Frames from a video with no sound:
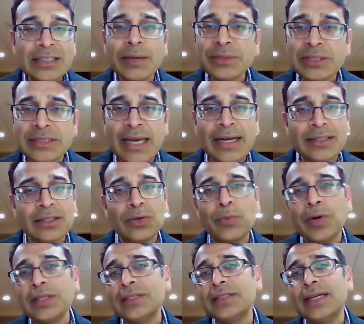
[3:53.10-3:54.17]
some sector,
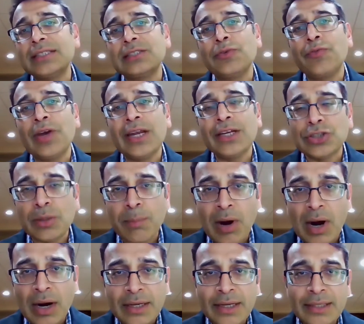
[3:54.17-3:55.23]
whether that's the financial
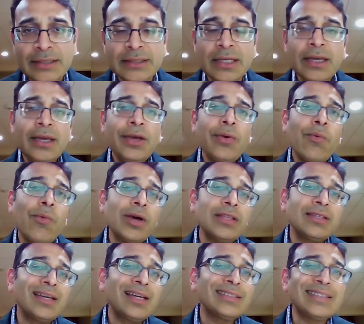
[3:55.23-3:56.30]
markets,
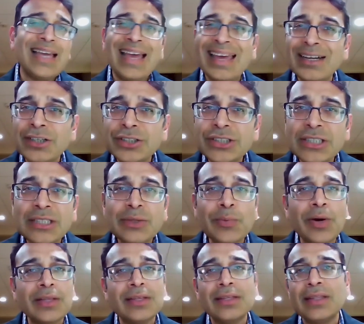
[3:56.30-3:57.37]
whether that's energy,
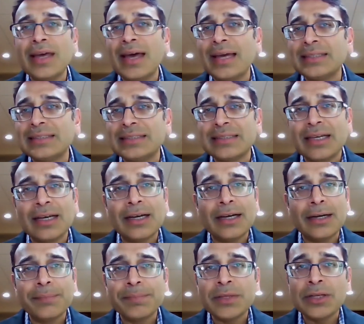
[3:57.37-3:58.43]
whether that's
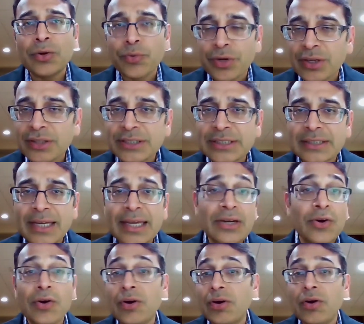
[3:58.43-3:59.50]
real estate